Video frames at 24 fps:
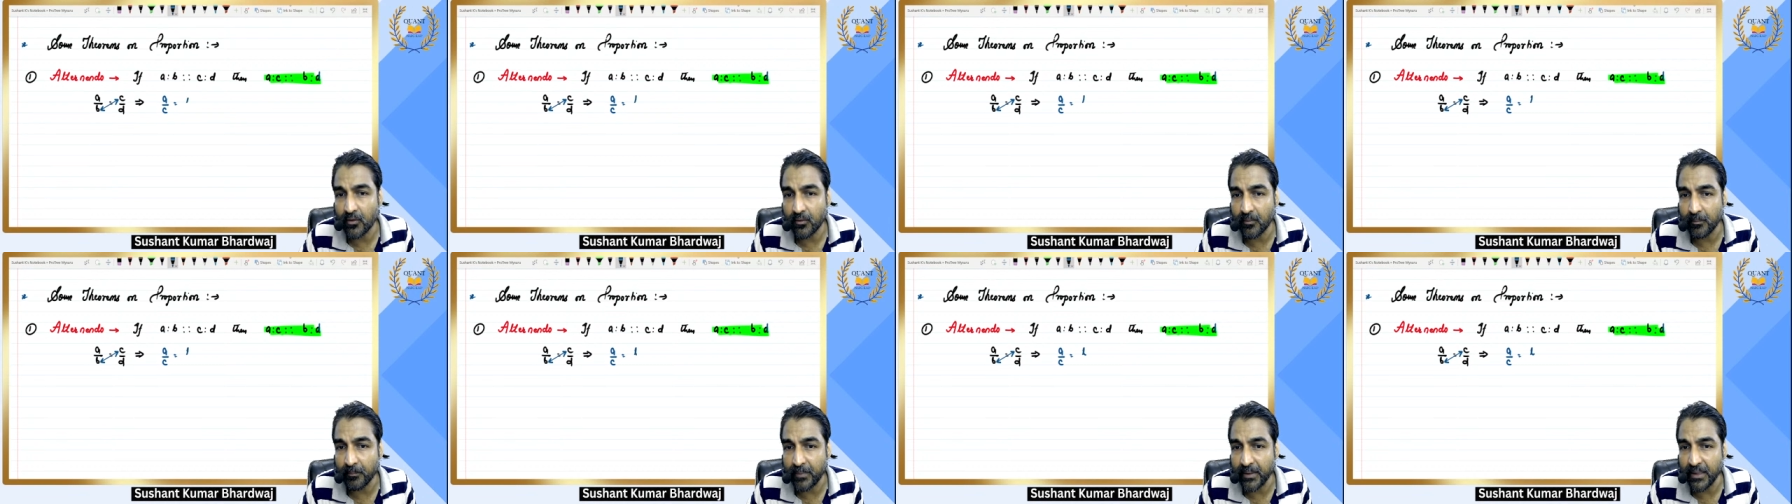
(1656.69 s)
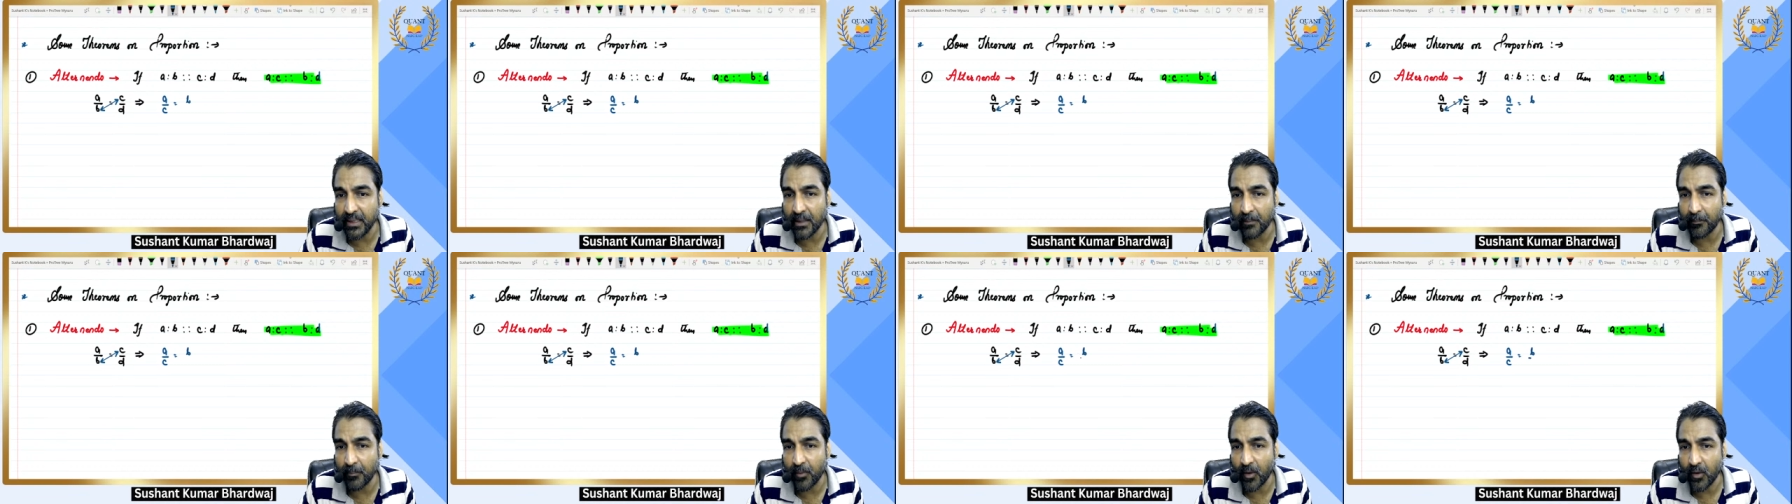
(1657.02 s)
B
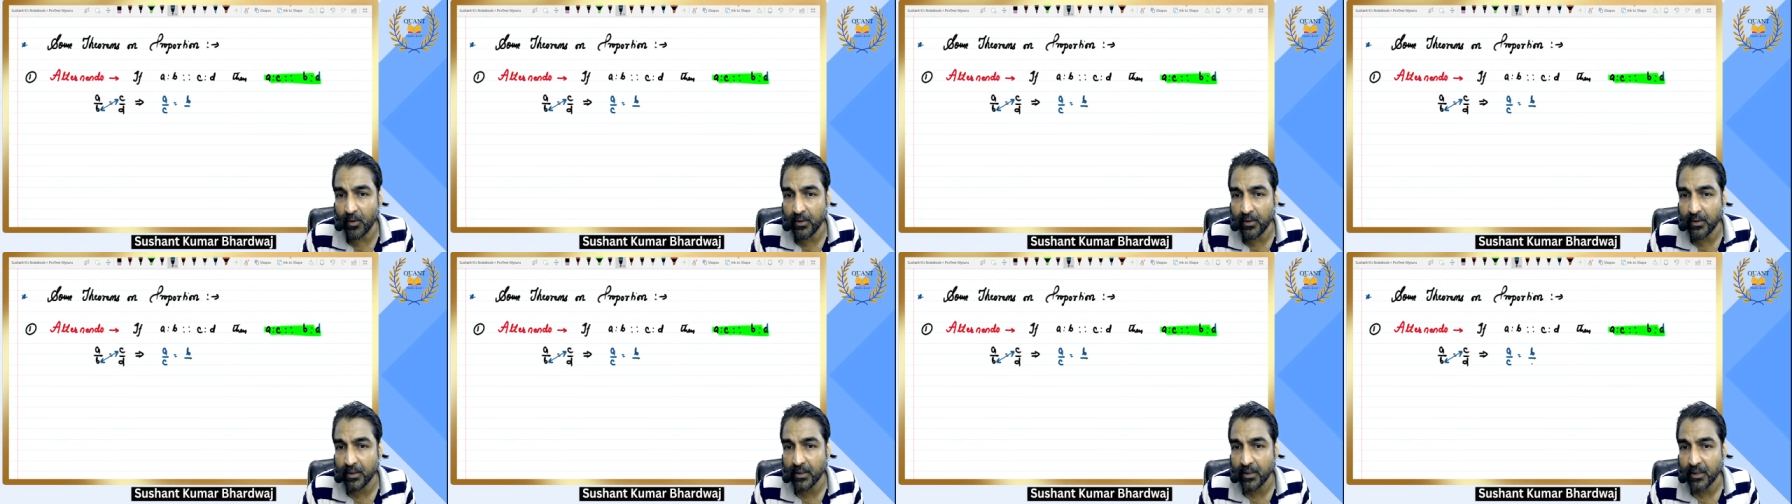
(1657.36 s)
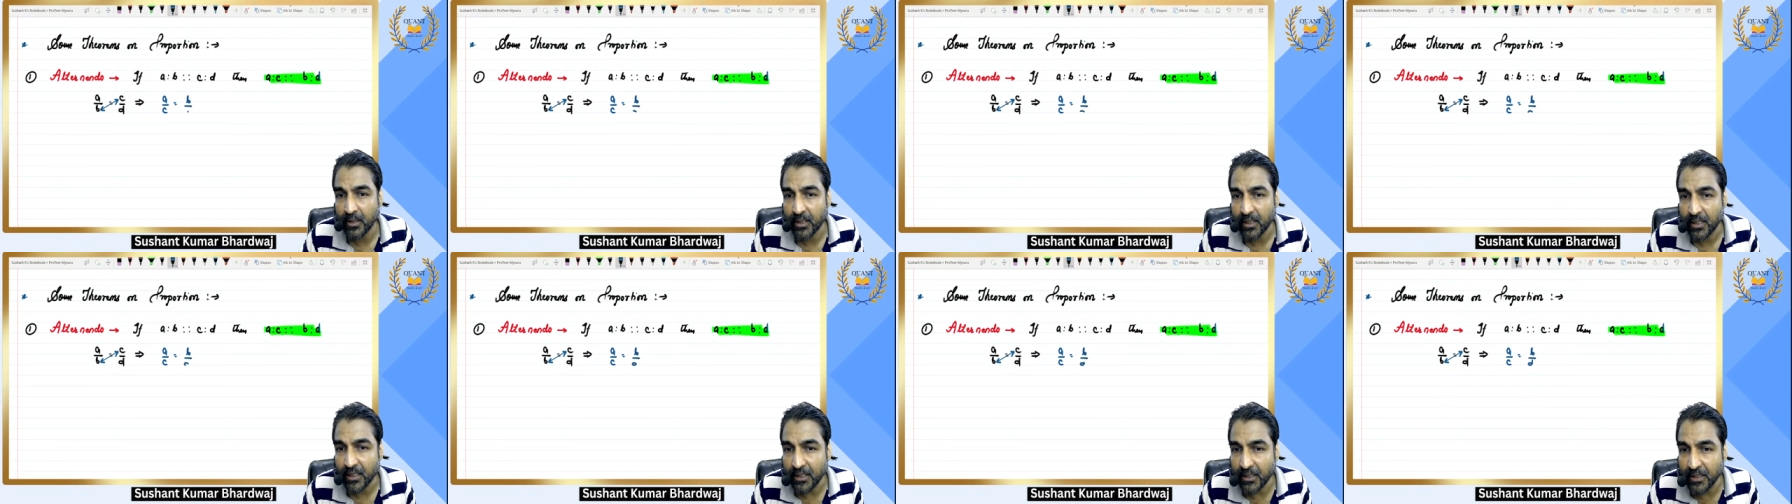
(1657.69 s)
upon
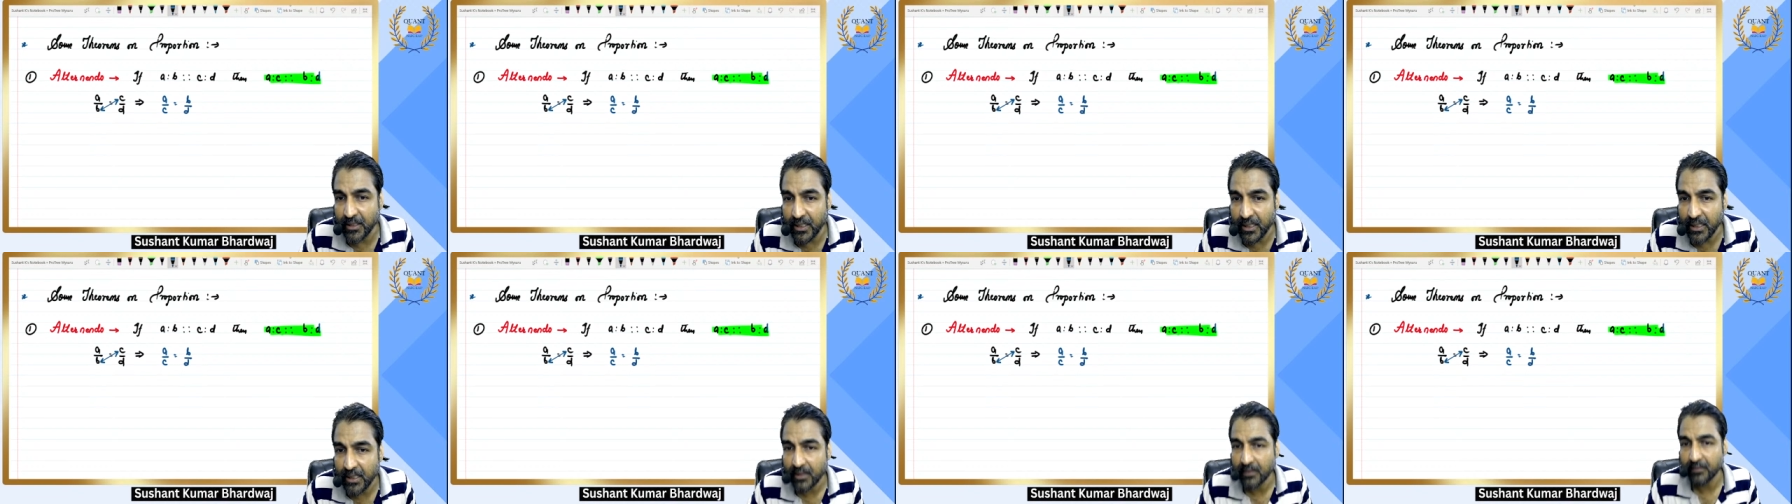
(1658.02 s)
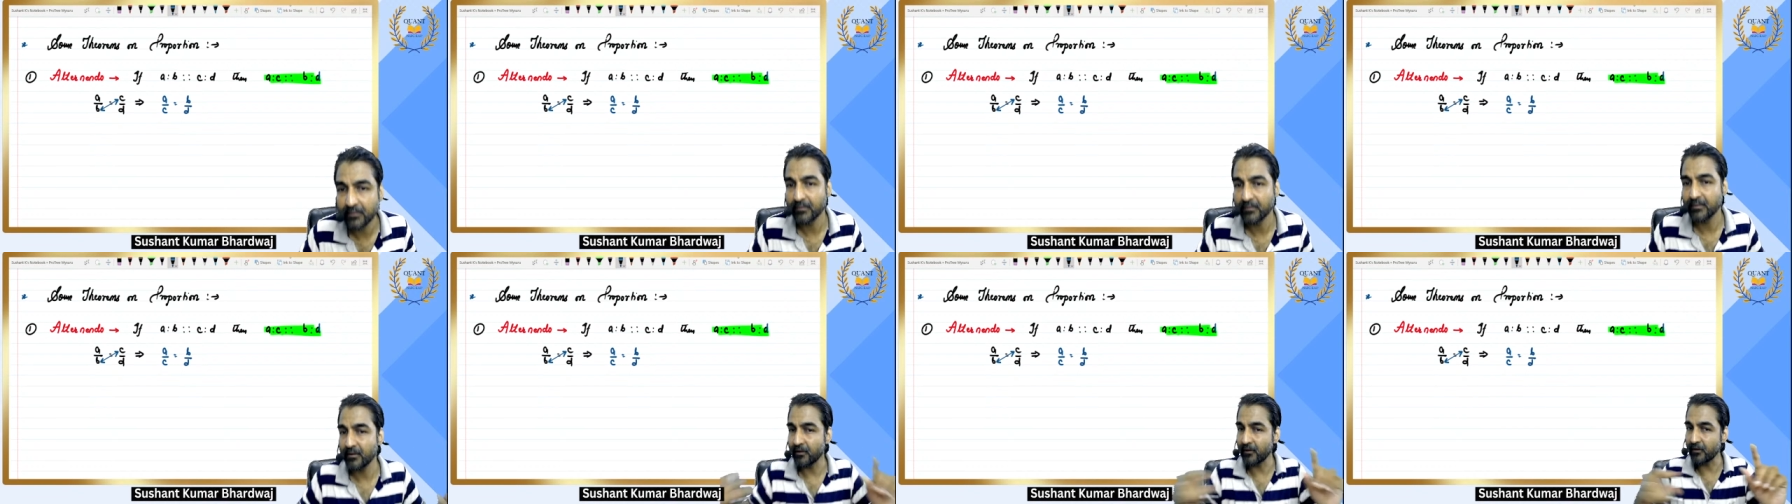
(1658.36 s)
C,
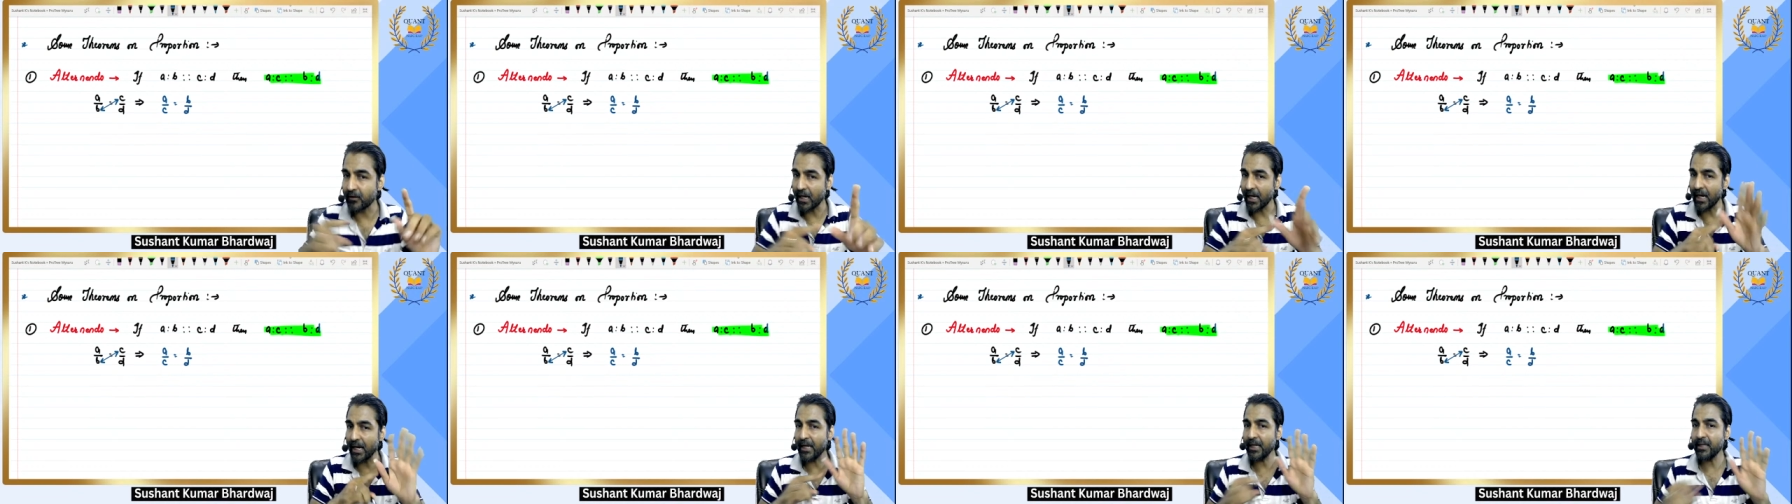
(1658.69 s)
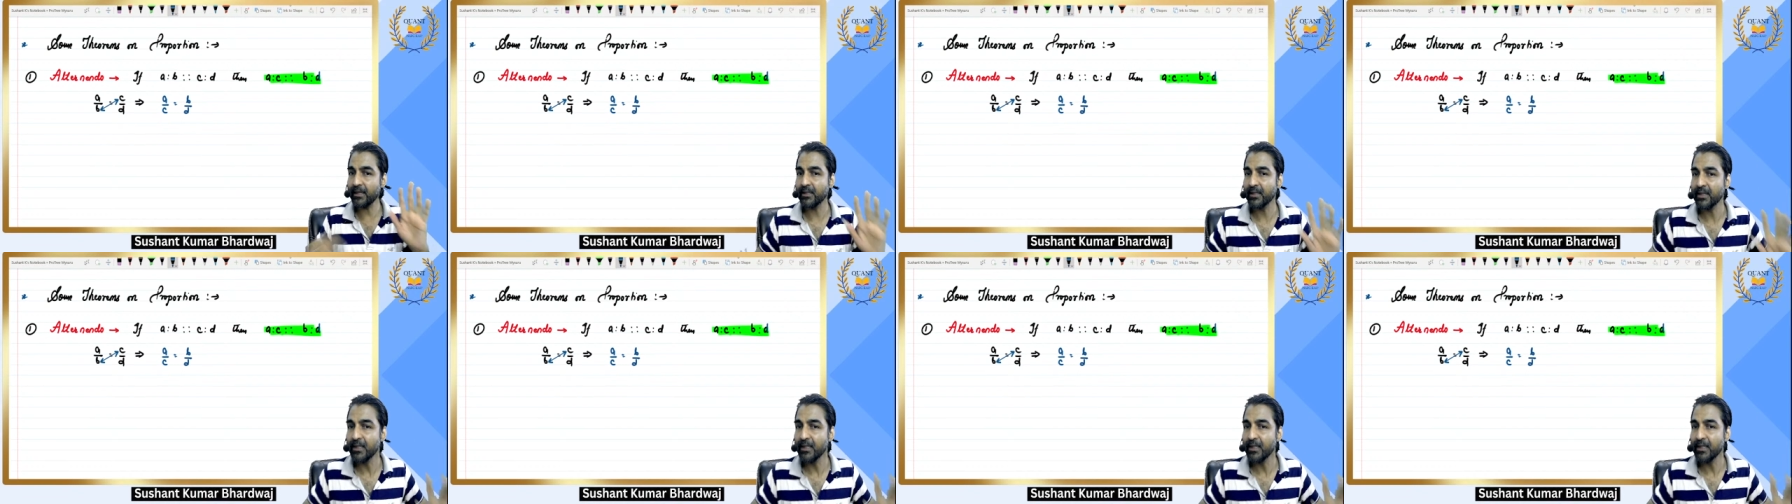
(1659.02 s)
right?